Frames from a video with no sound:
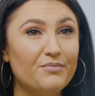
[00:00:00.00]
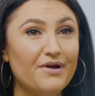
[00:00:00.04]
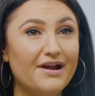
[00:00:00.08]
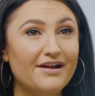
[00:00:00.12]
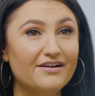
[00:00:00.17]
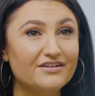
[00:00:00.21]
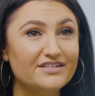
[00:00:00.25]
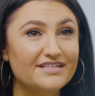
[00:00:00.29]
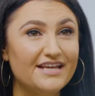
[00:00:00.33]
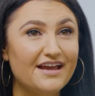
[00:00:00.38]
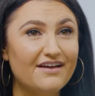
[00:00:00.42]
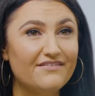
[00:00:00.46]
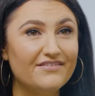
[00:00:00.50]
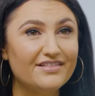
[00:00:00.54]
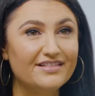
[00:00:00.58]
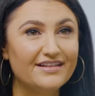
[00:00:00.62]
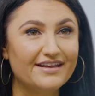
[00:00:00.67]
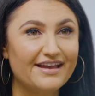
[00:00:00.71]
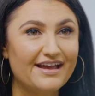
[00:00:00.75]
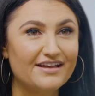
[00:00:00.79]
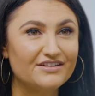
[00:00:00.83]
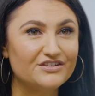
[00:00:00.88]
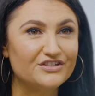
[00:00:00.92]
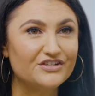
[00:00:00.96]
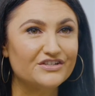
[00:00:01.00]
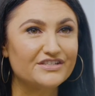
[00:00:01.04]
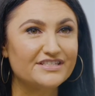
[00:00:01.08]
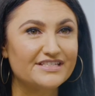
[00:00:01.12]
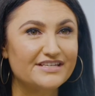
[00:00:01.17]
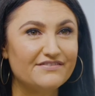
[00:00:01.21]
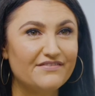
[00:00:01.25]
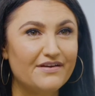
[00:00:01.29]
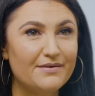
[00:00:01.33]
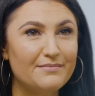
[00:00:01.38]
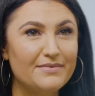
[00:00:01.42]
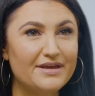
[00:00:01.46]
Prior to having the gastric
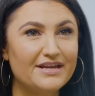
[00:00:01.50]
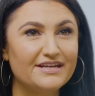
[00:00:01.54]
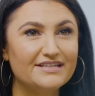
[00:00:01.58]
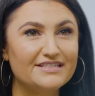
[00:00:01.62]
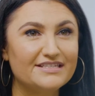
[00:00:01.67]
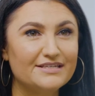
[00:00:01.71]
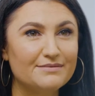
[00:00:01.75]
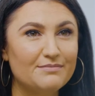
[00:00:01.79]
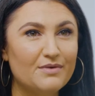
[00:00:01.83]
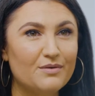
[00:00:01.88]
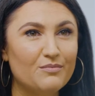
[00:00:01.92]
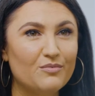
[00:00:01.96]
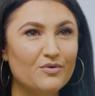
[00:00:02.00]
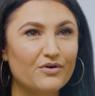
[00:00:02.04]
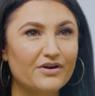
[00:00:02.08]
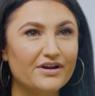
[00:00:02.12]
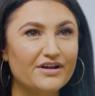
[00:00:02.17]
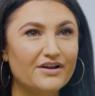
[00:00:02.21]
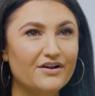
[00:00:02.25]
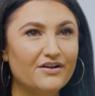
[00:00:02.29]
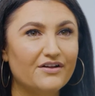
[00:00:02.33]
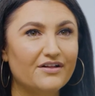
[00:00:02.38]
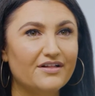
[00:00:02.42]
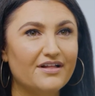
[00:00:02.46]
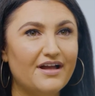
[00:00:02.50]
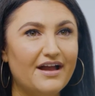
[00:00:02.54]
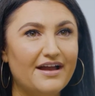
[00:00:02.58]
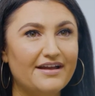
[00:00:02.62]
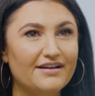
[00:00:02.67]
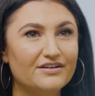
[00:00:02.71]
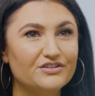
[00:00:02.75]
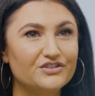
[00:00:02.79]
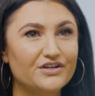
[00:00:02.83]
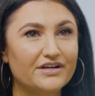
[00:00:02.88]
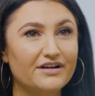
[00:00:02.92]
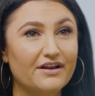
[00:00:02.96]
sleeve at Manatee Memorial, I
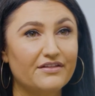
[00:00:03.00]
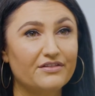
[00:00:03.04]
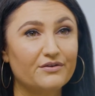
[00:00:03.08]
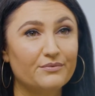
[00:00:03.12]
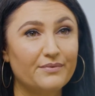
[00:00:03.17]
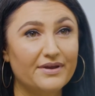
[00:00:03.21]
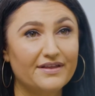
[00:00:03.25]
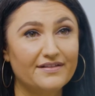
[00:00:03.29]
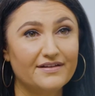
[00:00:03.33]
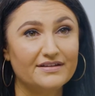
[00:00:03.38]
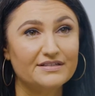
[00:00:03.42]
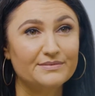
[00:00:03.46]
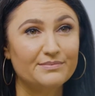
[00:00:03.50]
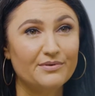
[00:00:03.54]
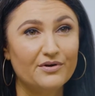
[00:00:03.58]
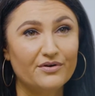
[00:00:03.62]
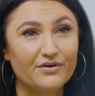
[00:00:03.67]
had tried other weight loss